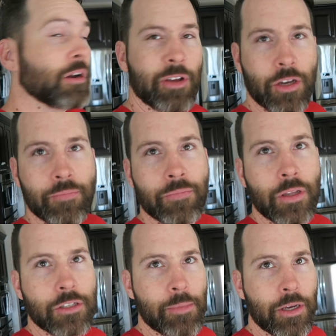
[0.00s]
It'll be good.
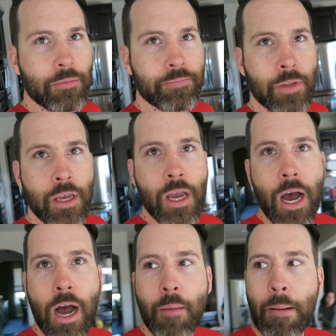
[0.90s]
It's gonna be good.
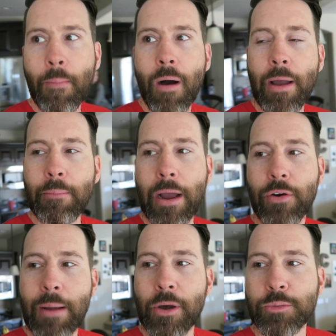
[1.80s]
My
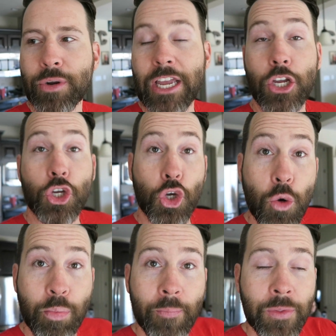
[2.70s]
grandma's bringing
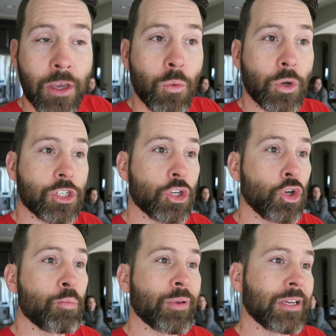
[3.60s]
goop, which
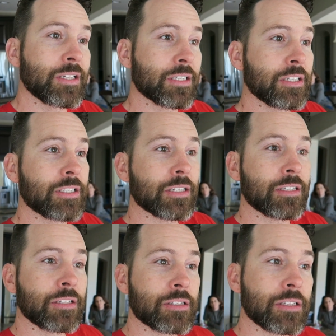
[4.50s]
goop is
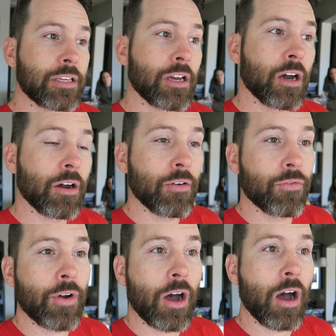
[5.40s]
consistency
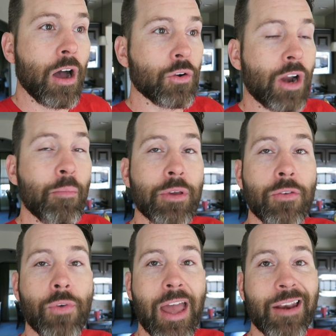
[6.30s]
of ground
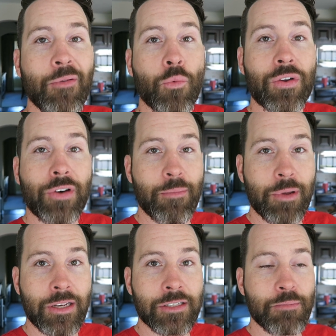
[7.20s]
beef and refried
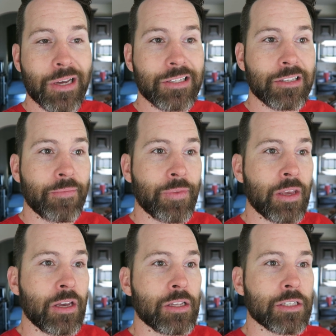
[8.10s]
beans mixed.
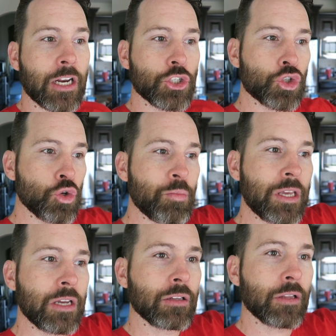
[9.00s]
It's kind of
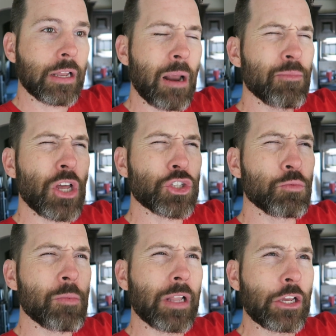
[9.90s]
soupy. Like, not
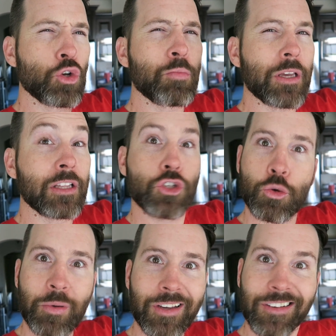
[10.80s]
soupy, but like goopy. It's
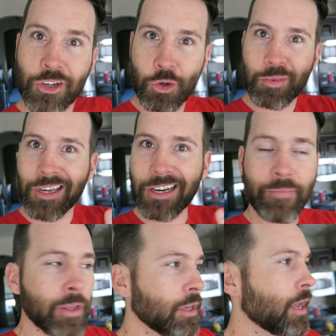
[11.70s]
goopy. Goop, get it?
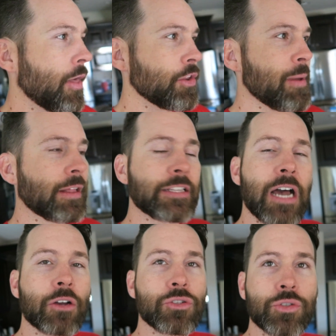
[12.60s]
And then you make like
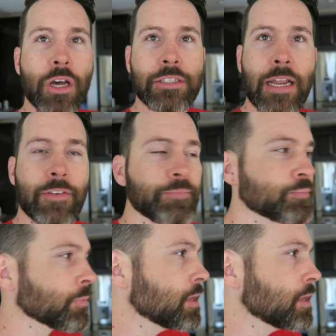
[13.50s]
tacos tostadas out of it.